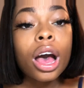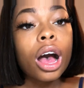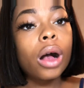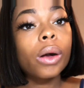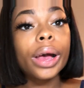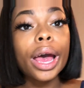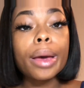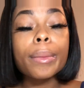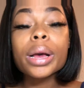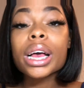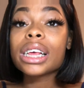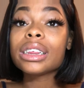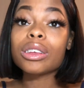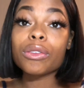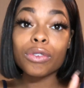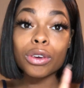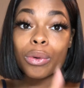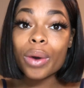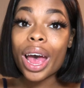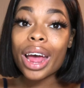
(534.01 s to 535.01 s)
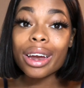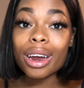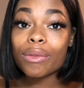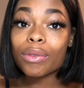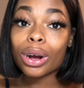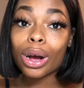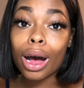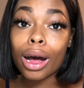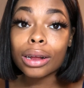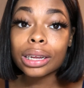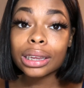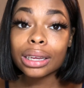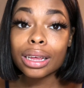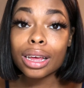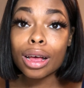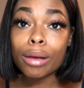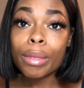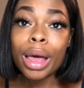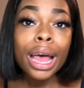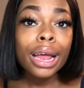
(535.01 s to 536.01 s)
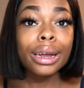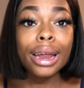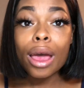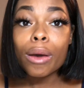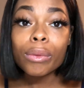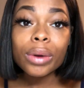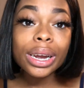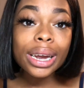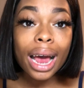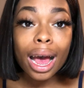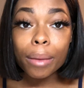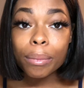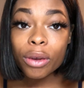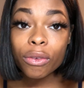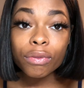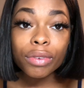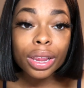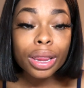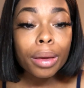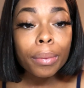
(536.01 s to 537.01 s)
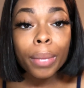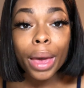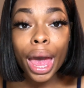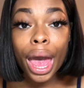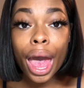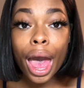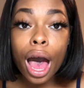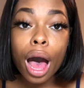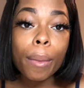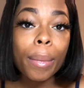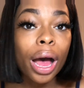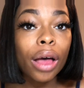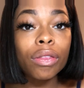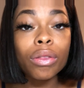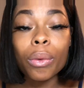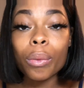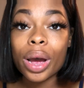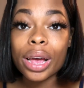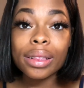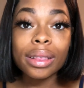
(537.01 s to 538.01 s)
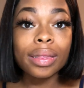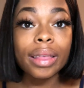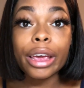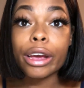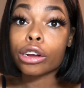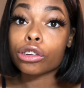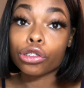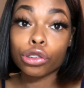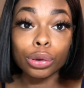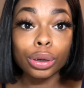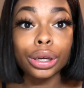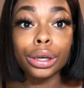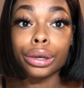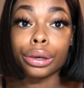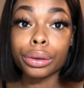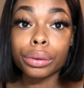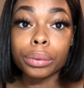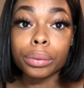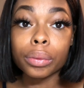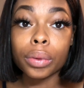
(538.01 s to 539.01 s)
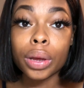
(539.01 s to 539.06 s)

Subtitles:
Okay? Because if you had never caught them, they would not be feeling bad about the way that they are treating you.